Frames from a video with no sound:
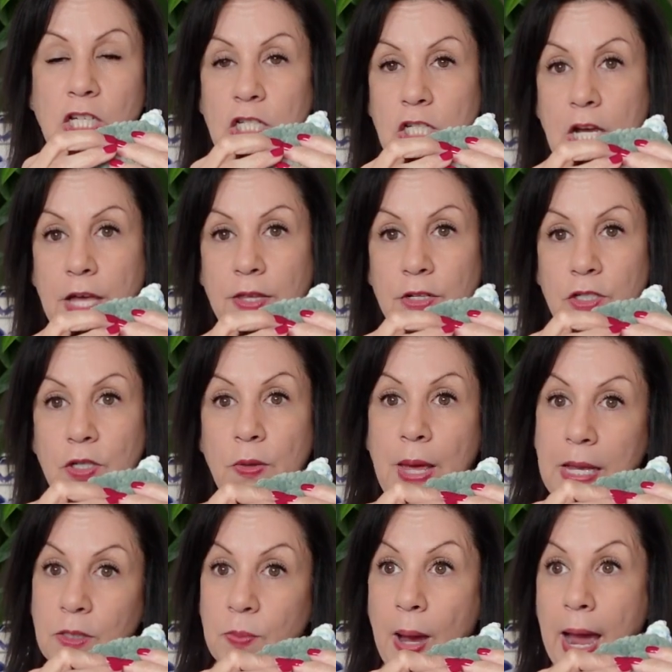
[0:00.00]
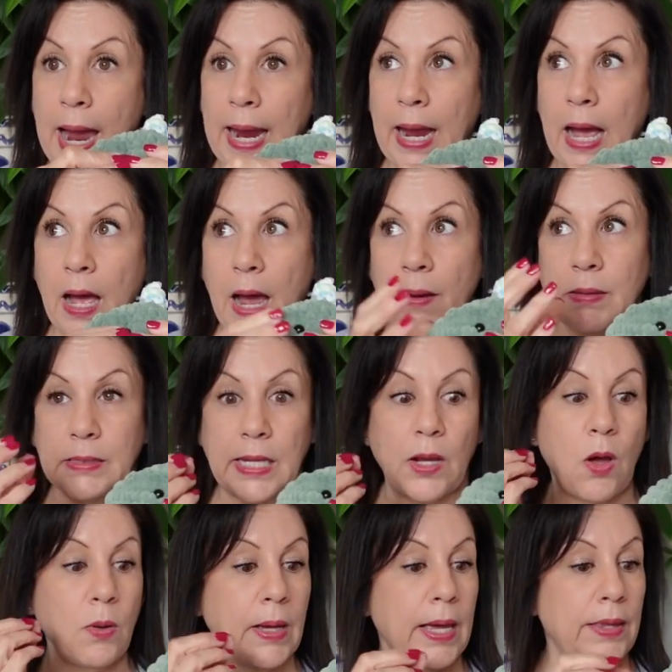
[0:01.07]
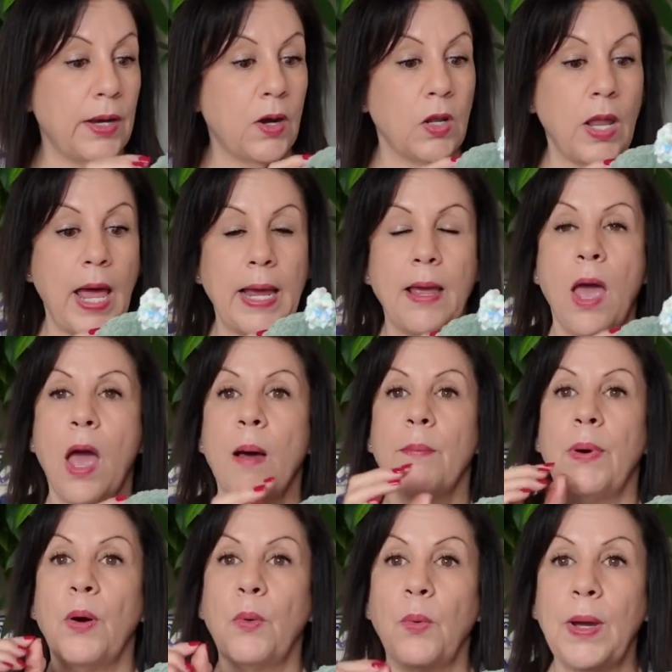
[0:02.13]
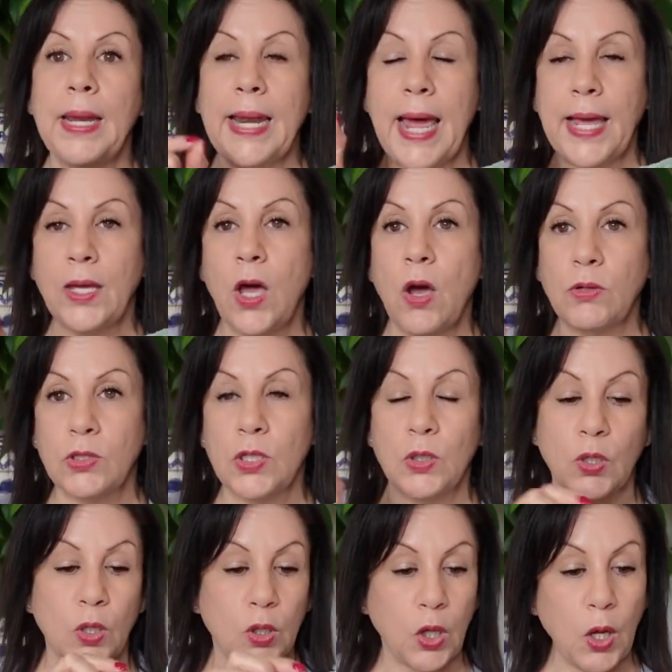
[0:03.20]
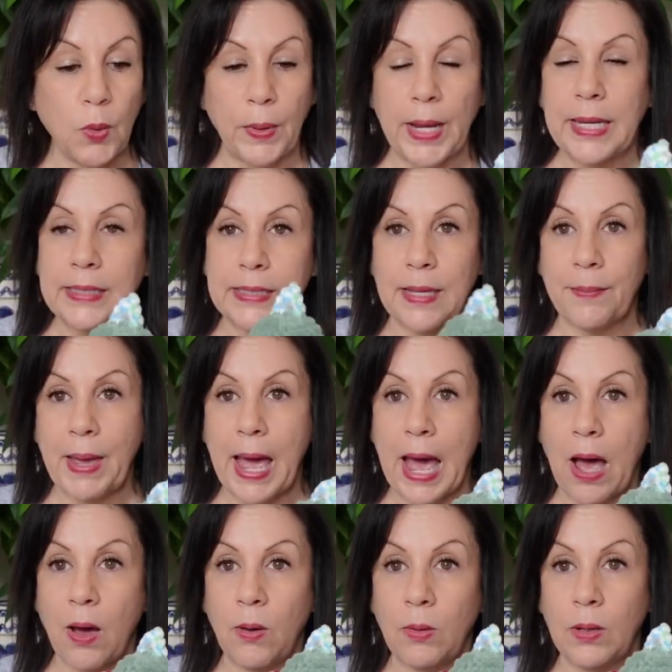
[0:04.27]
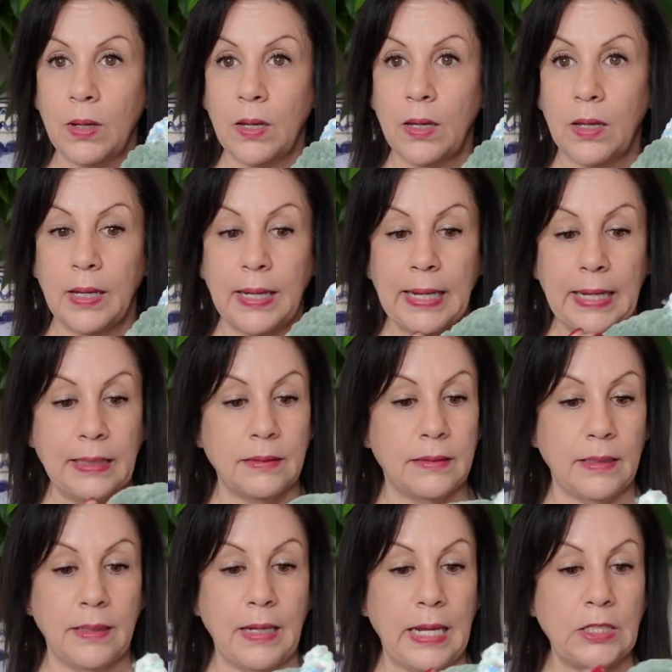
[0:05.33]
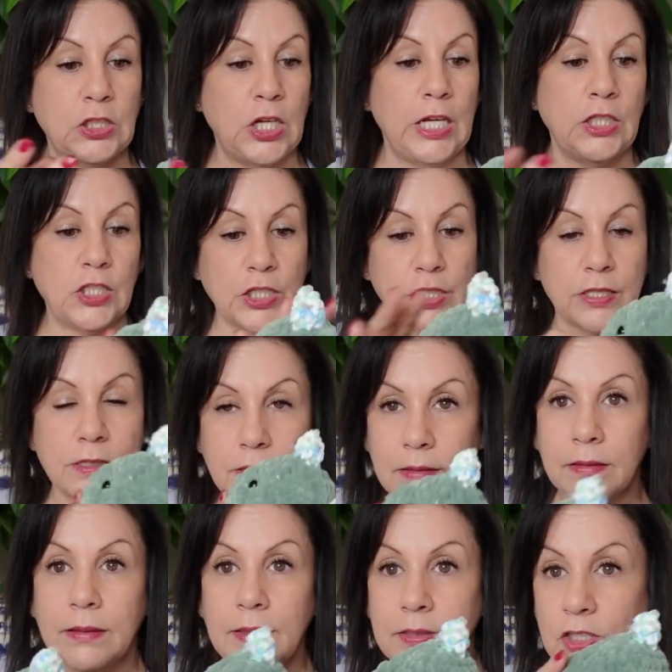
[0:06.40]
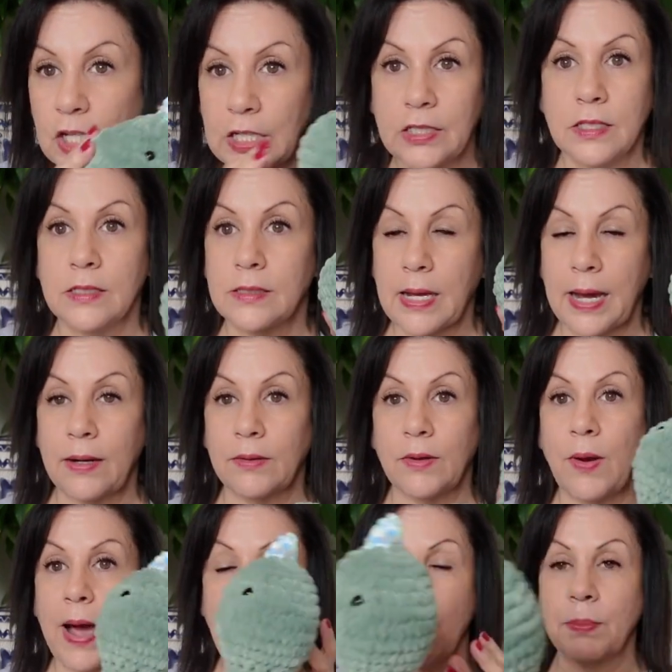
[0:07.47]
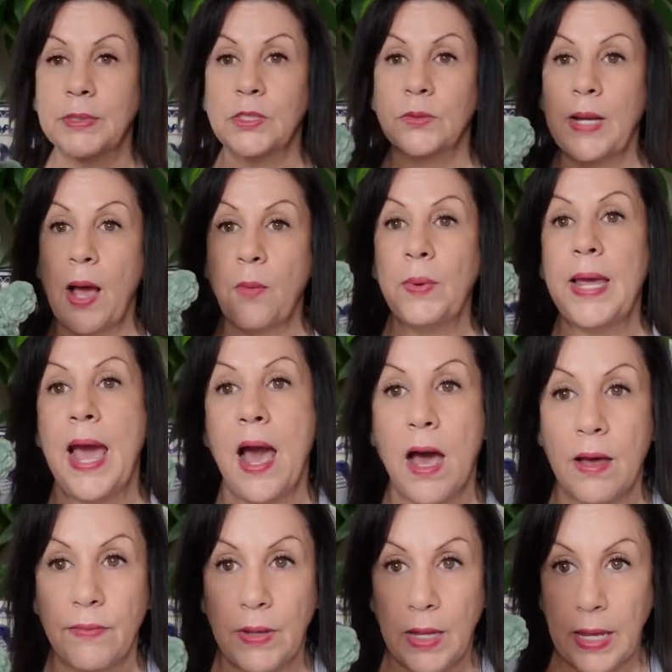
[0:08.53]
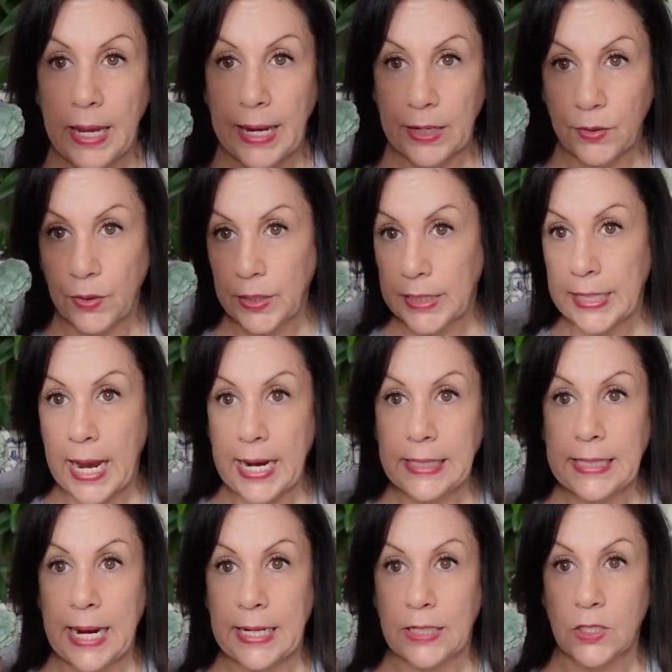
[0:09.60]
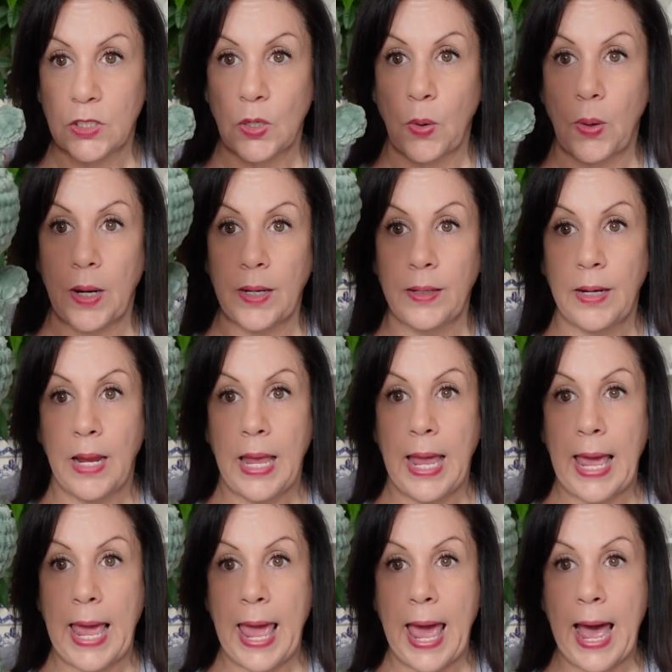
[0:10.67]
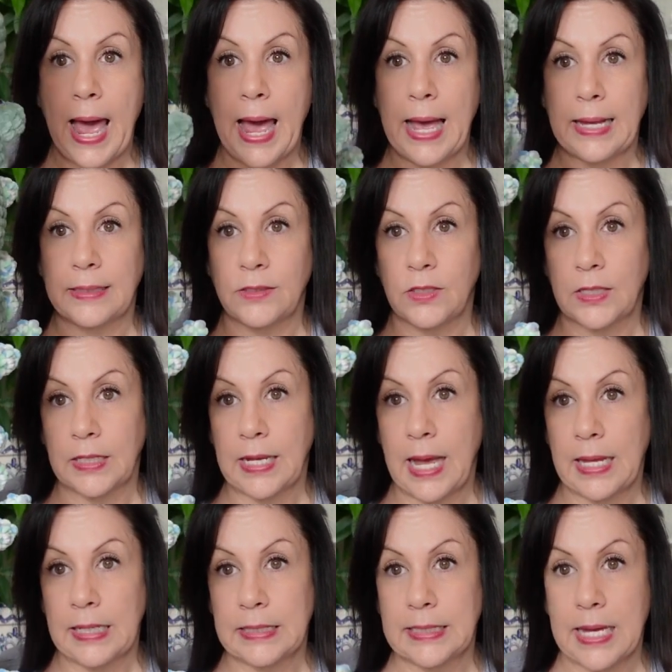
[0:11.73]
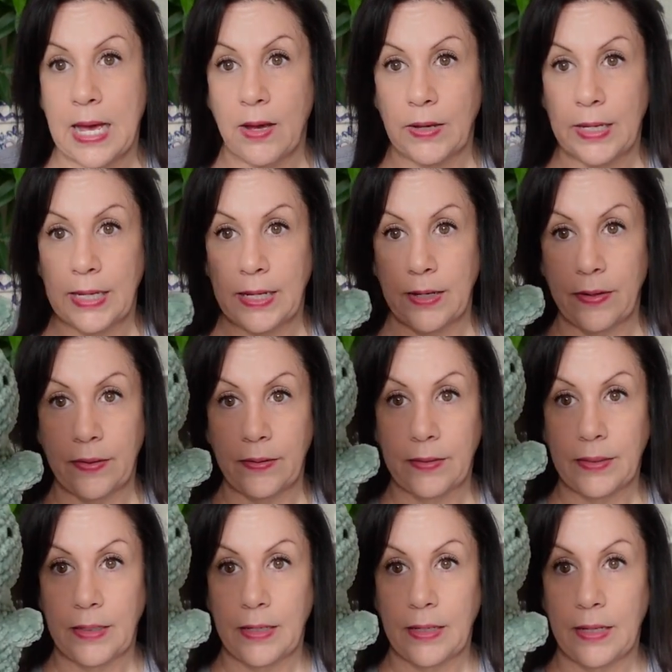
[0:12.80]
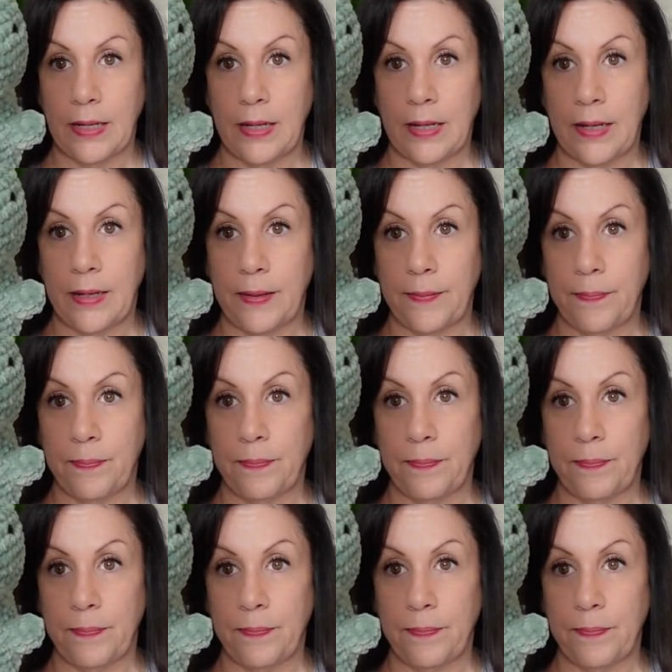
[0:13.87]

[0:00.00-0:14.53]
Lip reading: each other. So that's why I was like, okay, they're aligned. But when I go to glue it, somehow it changes. It changes. I don't know how. So now we have a crooked eye dinosaur, and you can kind of tell here. I